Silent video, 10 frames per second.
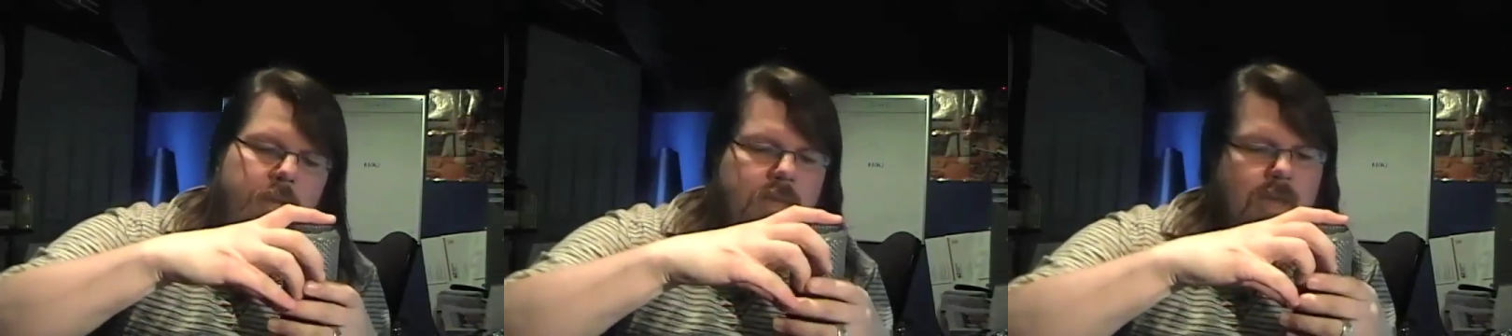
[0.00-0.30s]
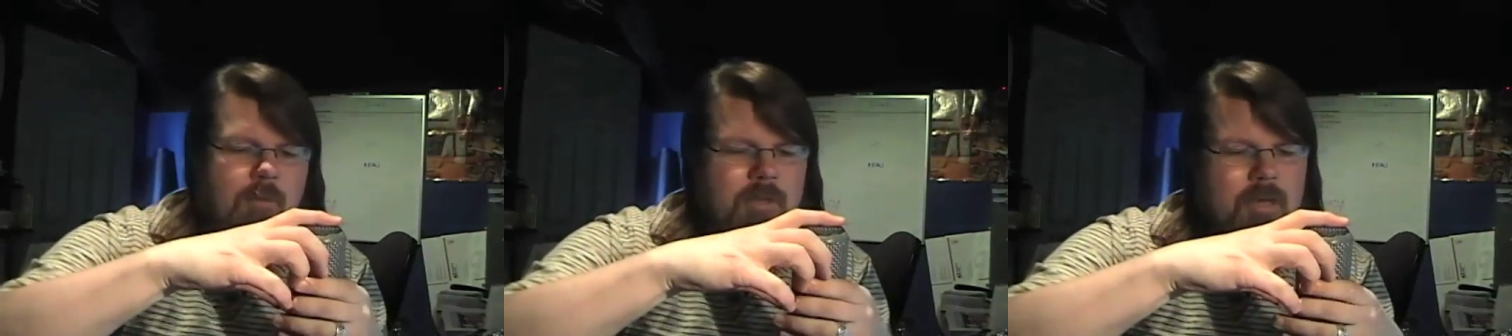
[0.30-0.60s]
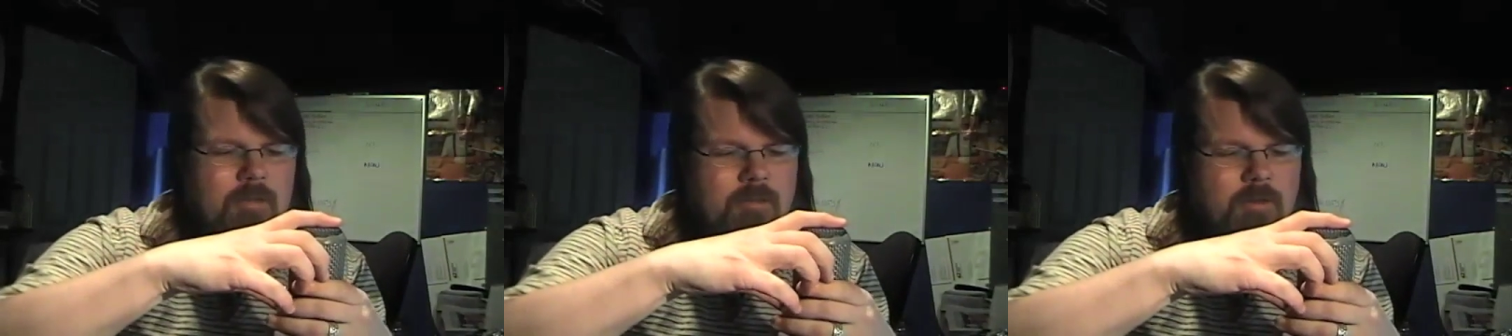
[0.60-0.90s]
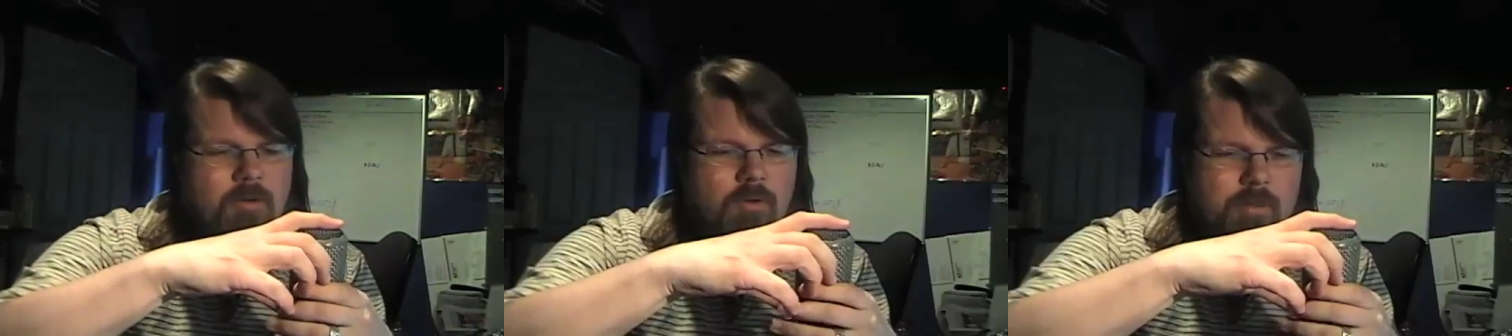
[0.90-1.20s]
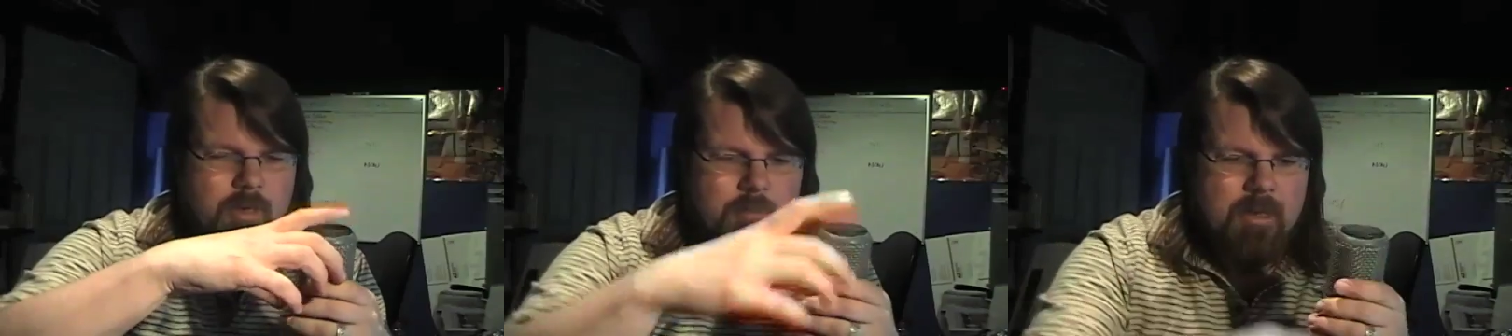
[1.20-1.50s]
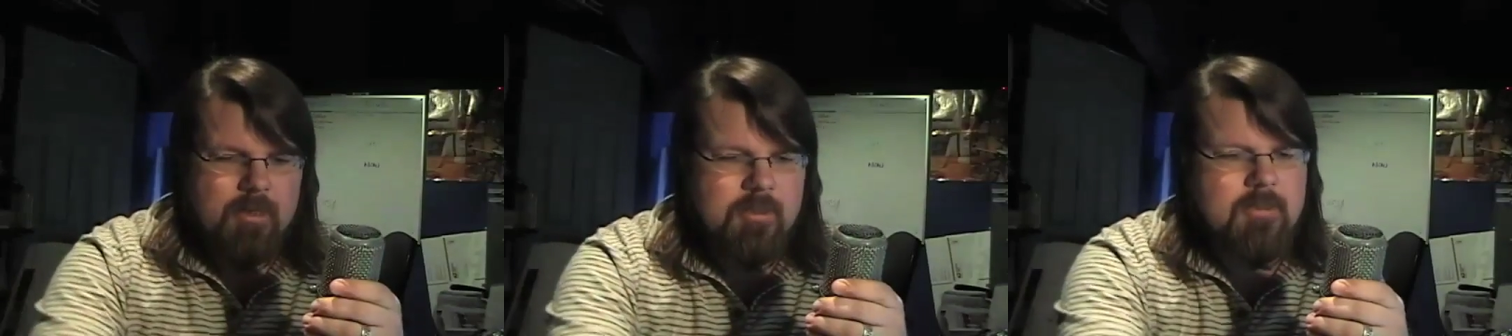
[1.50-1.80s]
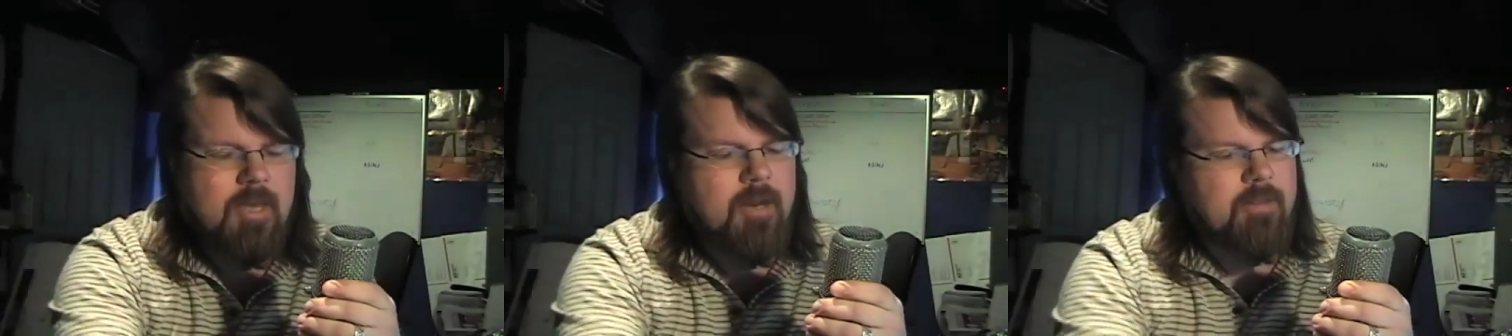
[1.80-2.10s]
cable out a little hole that I made in the
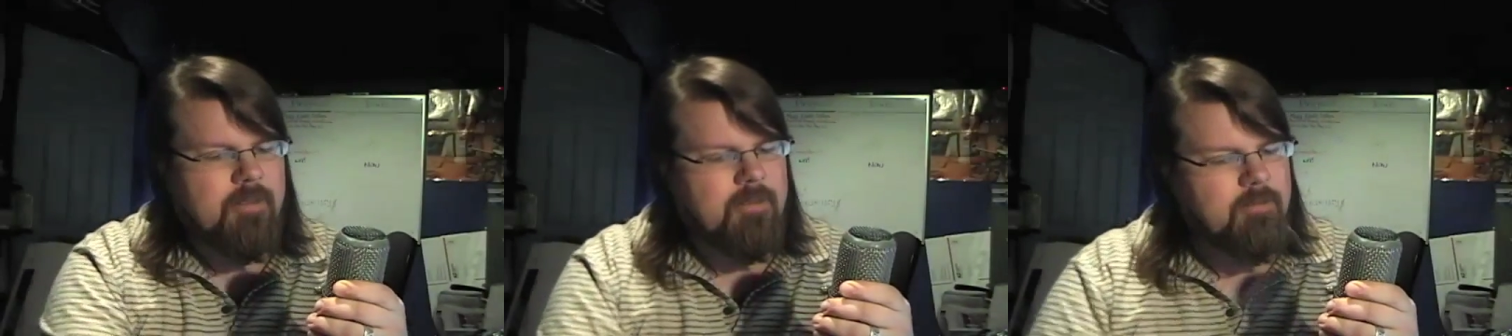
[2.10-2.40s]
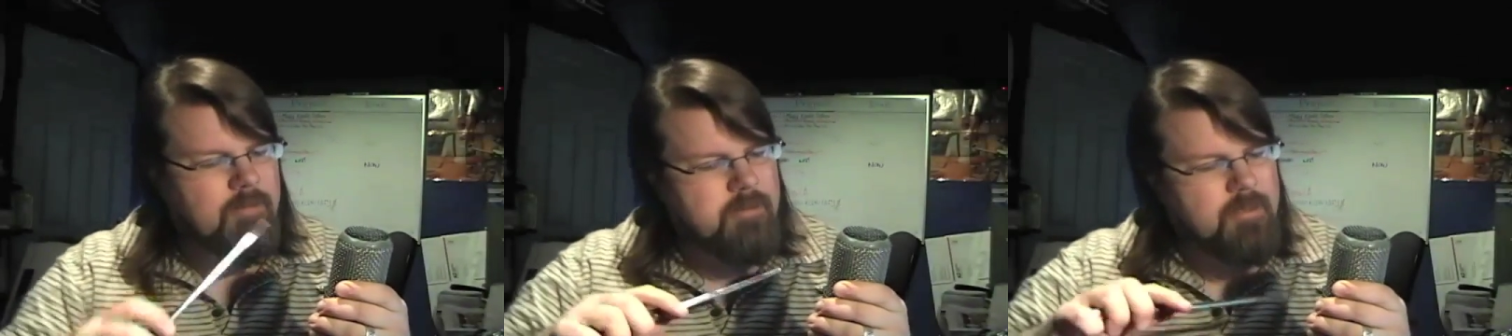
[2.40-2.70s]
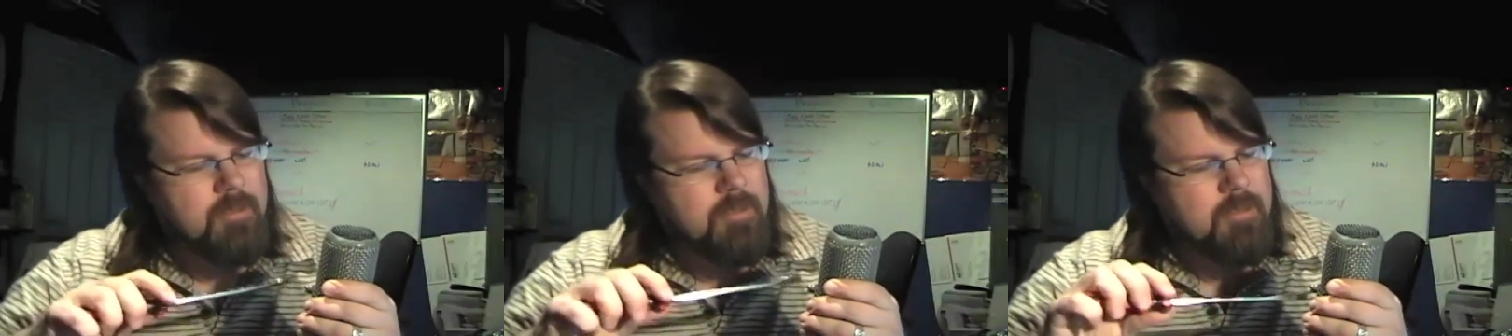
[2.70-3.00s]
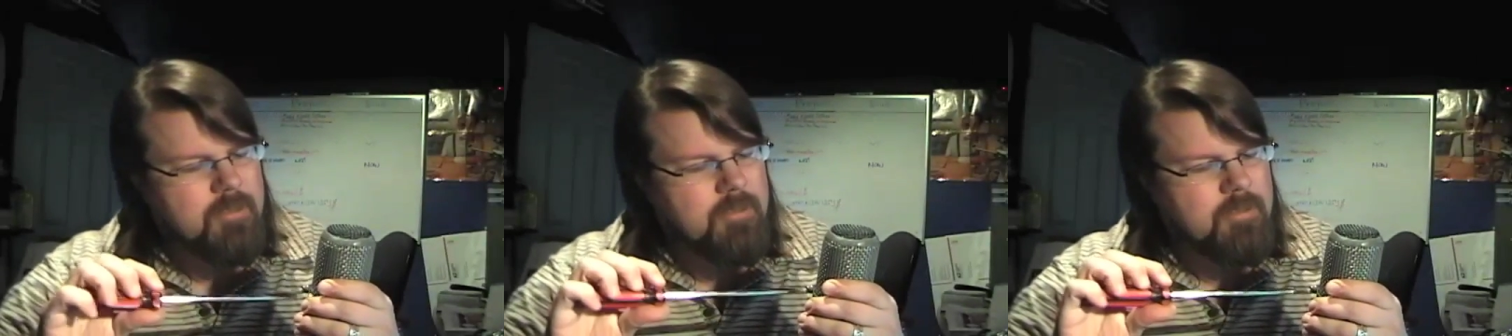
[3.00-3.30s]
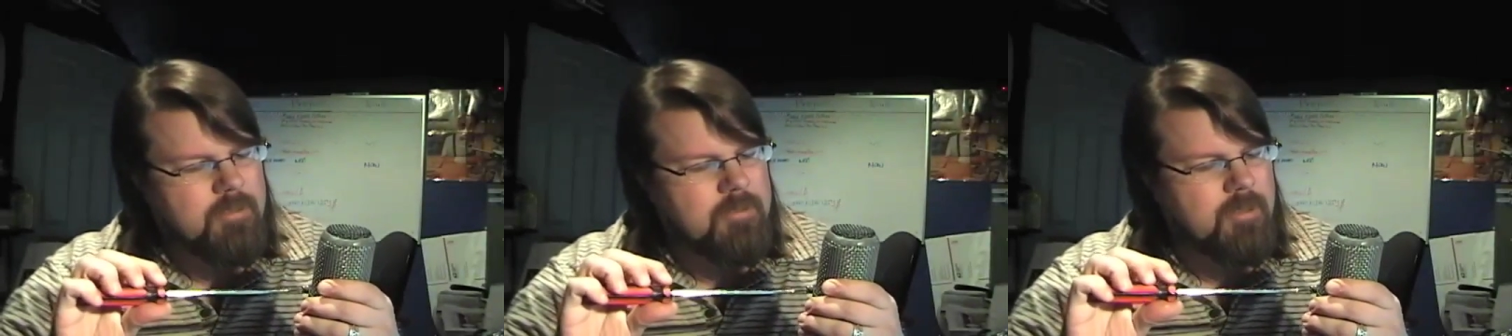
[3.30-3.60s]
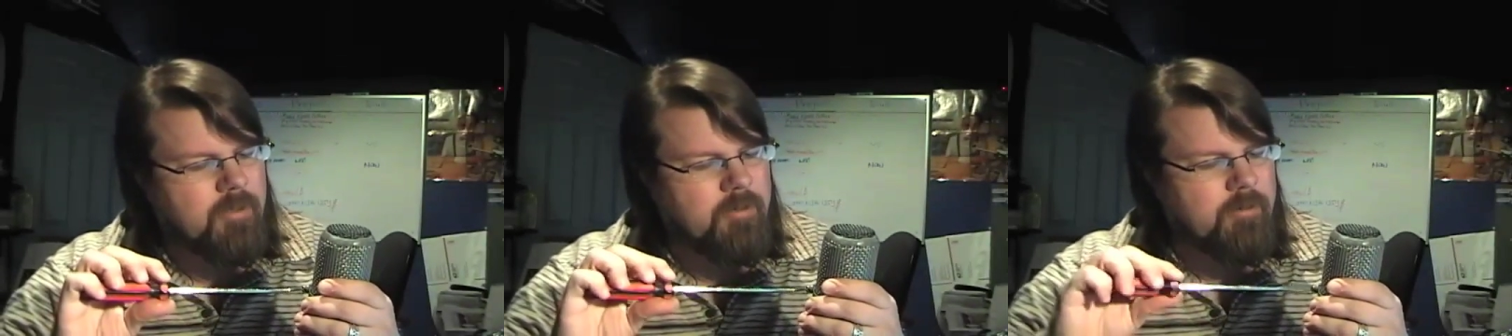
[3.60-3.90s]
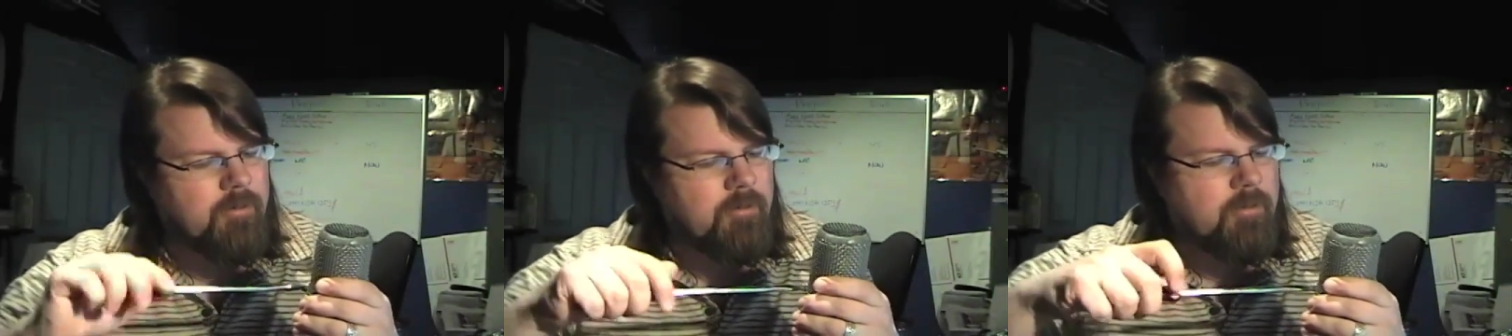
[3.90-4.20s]
side of the
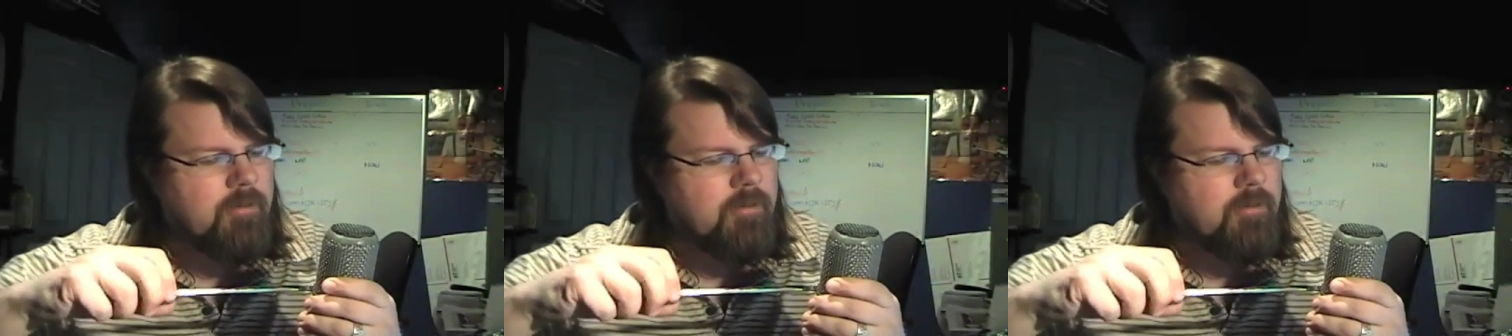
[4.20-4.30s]
cylinder,